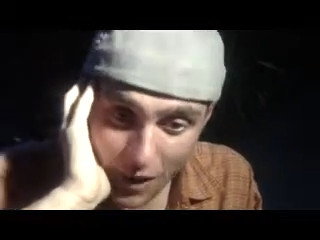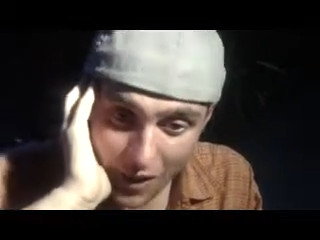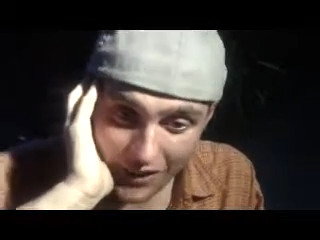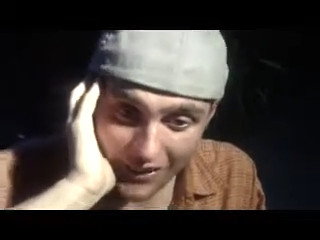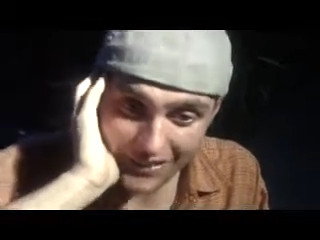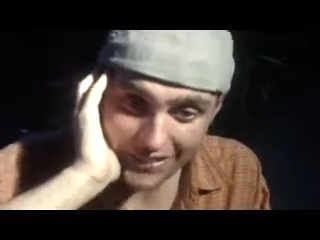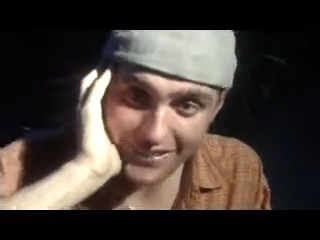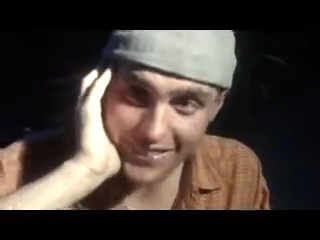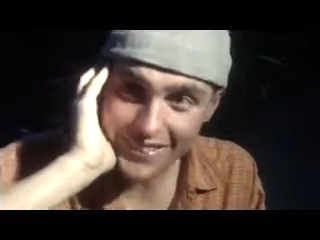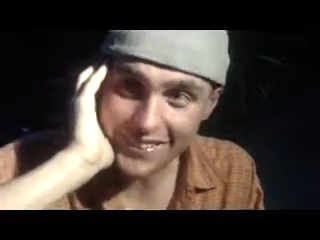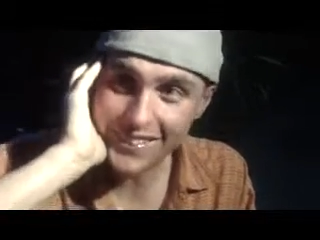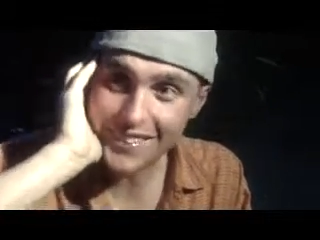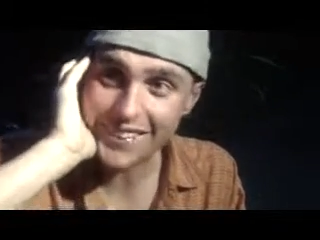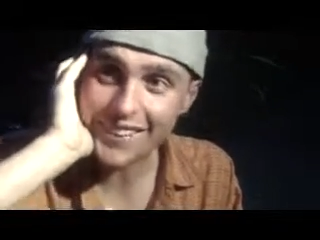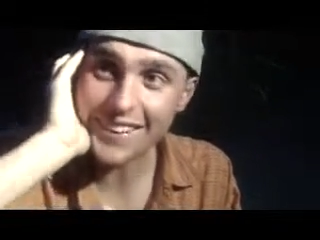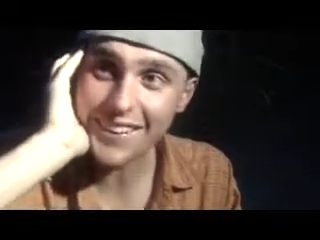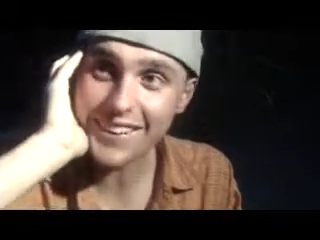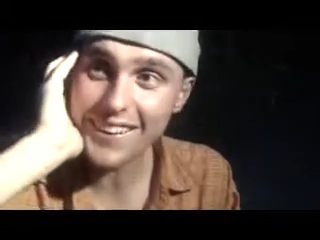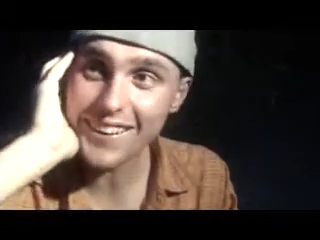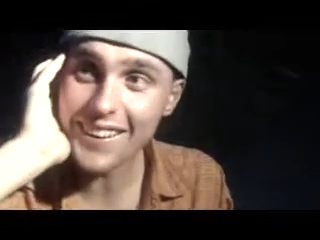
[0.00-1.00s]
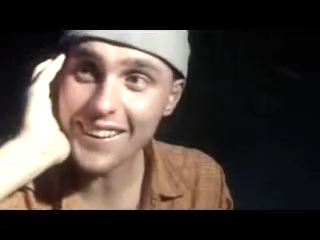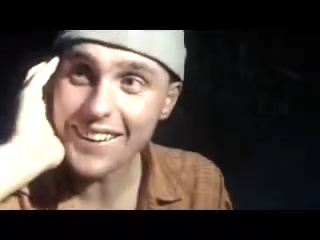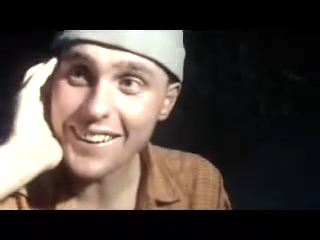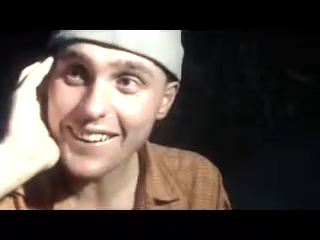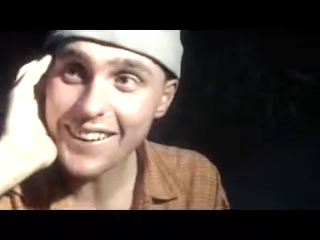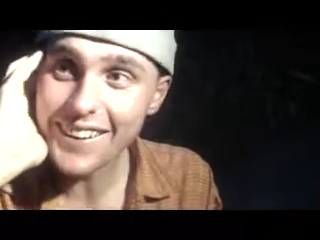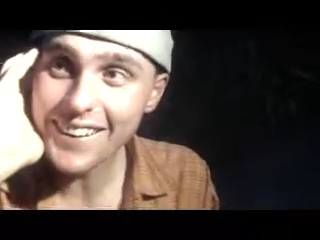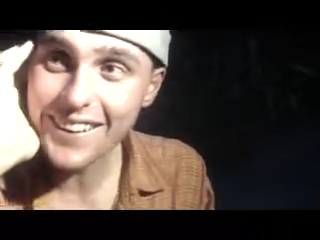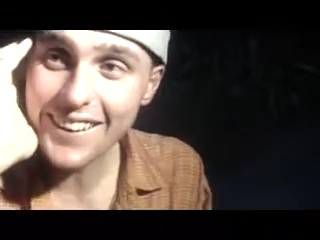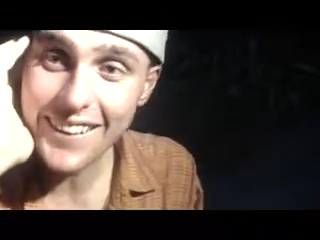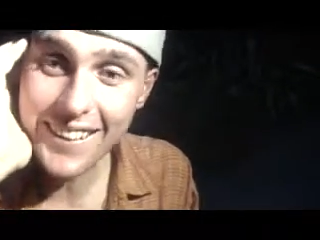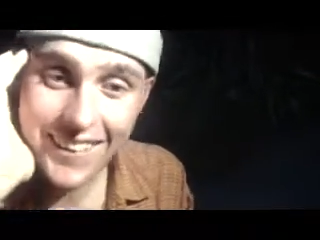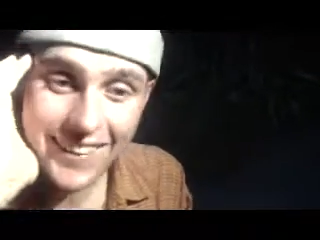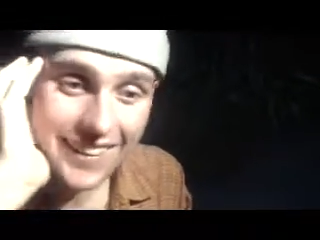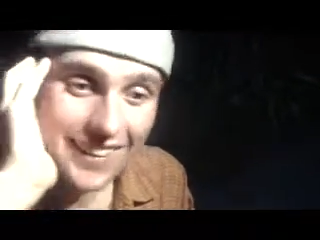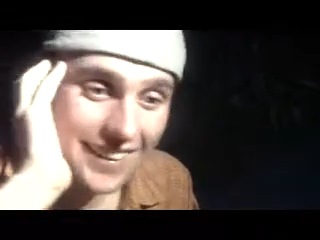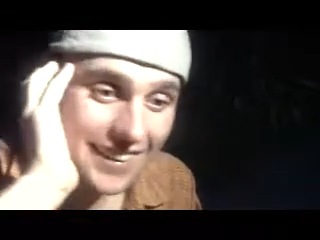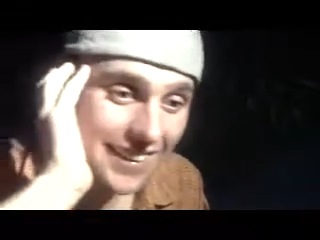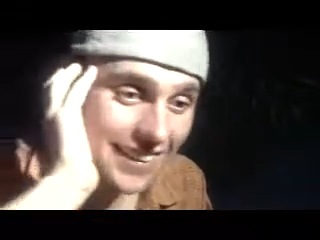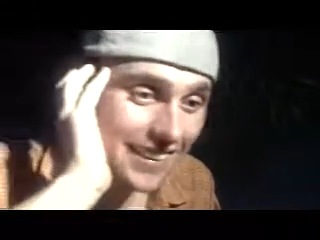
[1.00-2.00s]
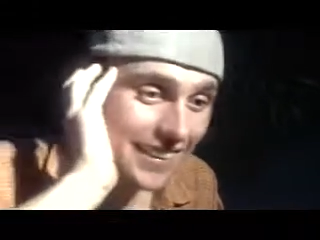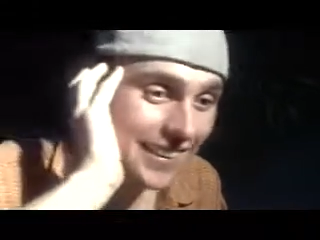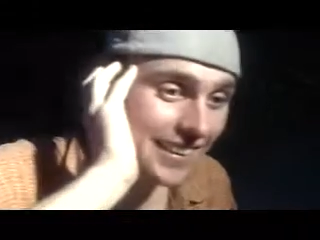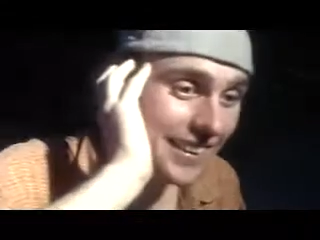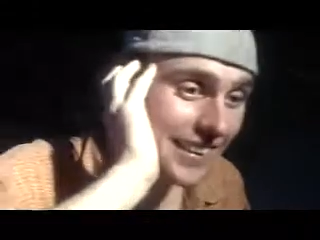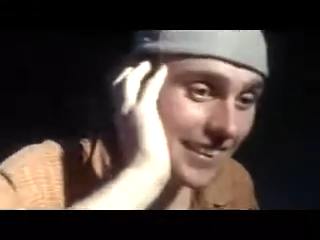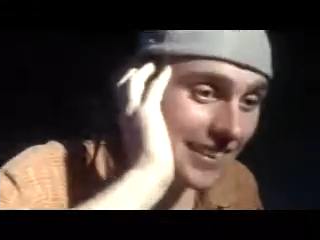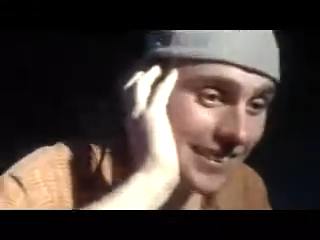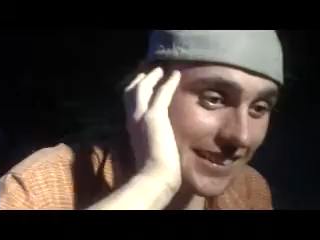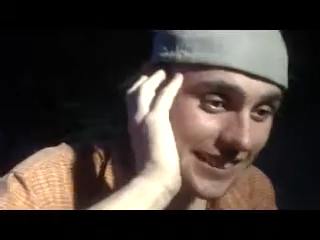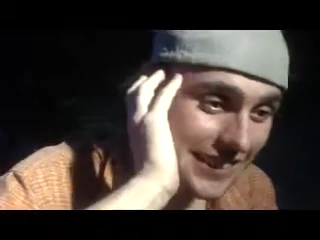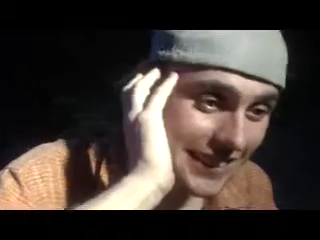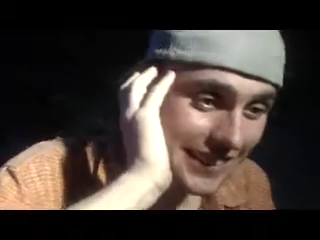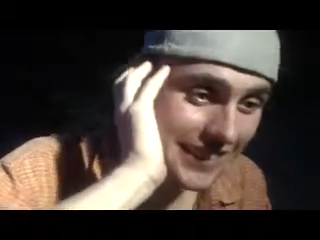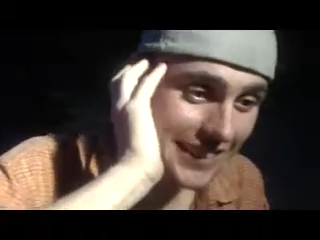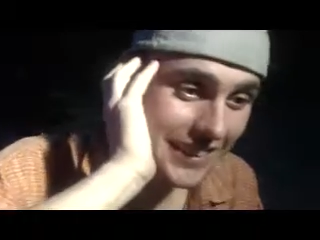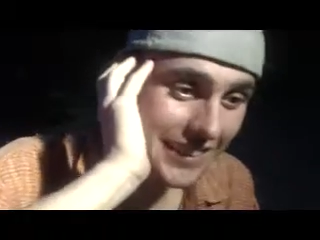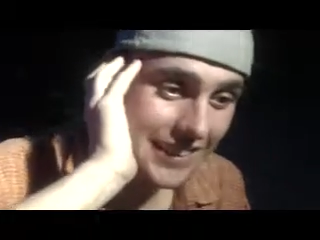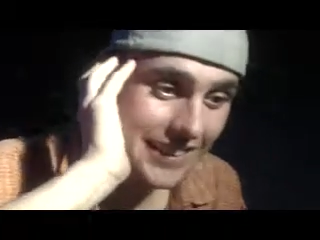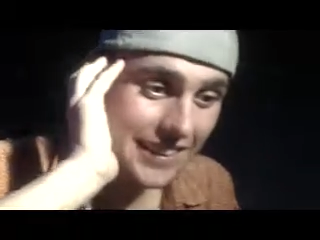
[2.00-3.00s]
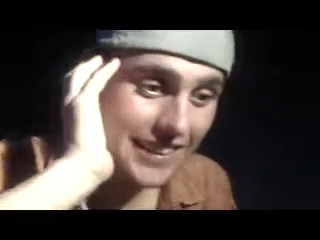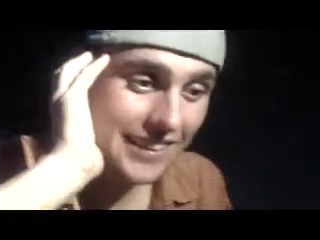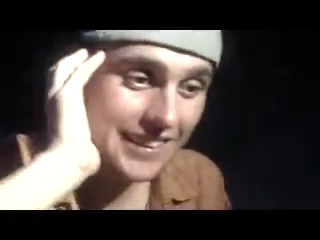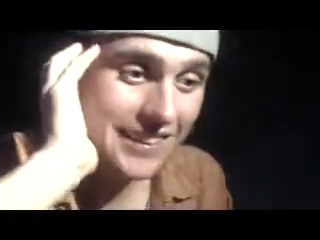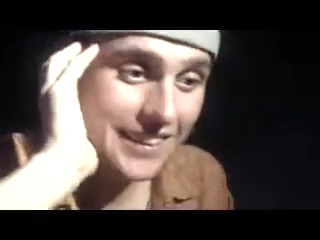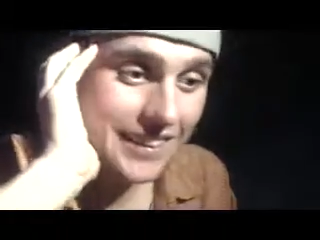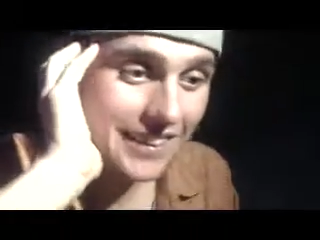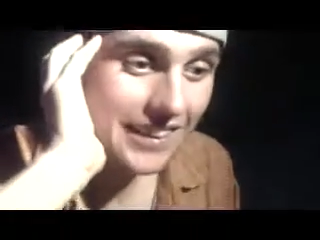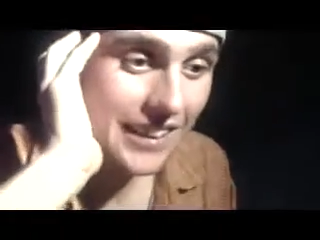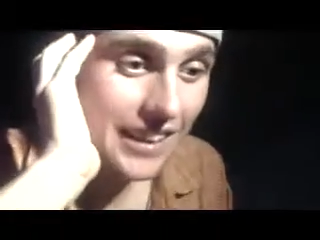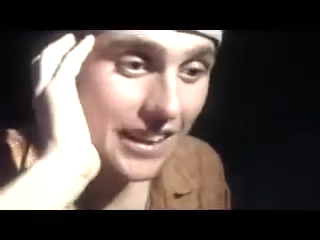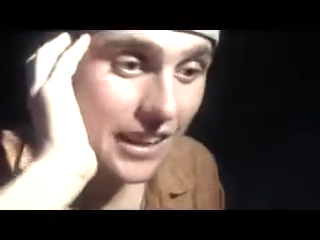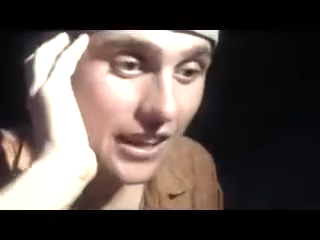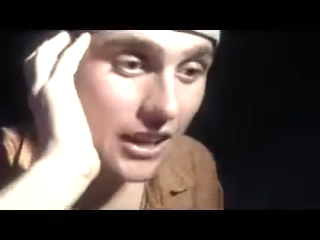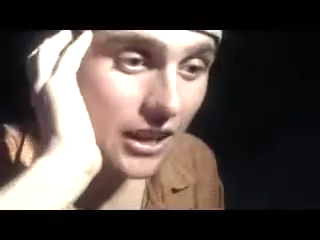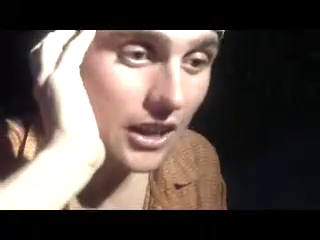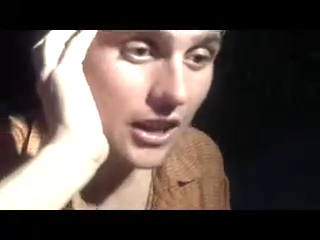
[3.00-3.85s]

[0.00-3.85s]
My name's Damon. I want to spit freestyle from Koreatown.